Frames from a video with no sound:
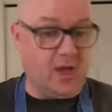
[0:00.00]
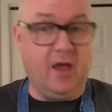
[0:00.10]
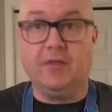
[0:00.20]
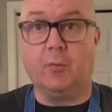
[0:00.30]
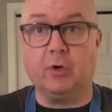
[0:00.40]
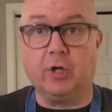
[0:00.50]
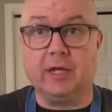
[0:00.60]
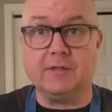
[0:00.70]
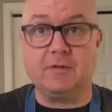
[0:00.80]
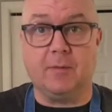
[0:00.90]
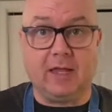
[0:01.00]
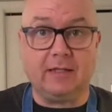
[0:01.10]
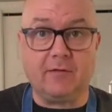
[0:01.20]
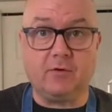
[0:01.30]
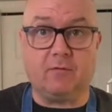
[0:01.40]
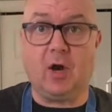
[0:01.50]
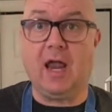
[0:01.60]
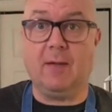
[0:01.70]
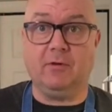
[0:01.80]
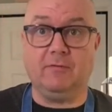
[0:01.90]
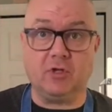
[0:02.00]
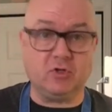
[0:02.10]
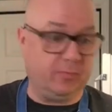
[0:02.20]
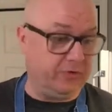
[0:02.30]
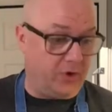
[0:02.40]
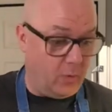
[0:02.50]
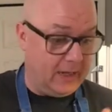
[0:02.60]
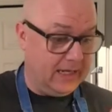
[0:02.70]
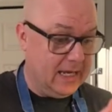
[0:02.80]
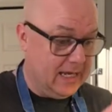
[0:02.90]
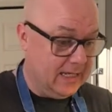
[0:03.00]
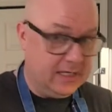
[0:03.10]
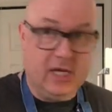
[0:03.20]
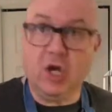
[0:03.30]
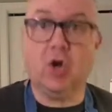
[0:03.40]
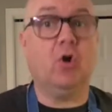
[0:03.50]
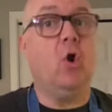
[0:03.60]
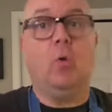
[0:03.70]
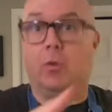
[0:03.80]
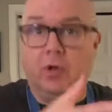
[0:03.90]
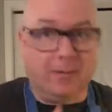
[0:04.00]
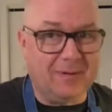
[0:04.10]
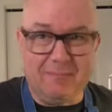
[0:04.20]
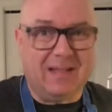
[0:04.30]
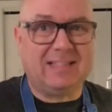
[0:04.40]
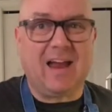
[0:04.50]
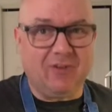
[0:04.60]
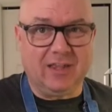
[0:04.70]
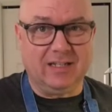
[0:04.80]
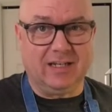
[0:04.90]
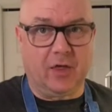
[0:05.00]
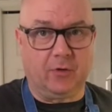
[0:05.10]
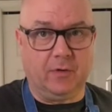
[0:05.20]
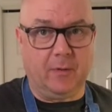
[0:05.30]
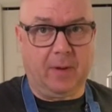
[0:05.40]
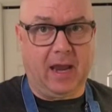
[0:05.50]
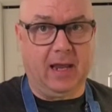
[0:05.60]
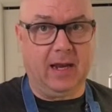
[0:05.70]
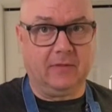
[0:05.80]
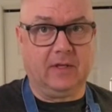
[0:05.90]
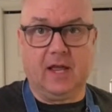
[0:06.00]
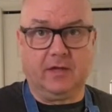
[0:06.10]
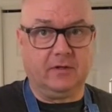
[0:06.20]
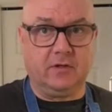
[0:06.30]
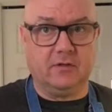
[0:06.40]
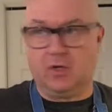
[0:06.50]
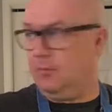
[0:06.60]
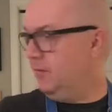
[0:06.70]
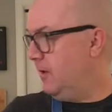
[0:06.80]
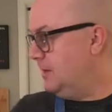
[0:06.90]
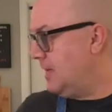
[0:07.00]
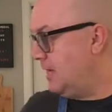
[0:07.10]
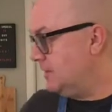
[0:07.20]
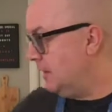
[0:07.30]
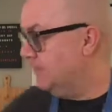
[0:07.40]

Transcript: Then we're going to get some of that leftover ham and vegetables going in here. We're going to mix everything together in the pan at the end. It's going to be fantastic.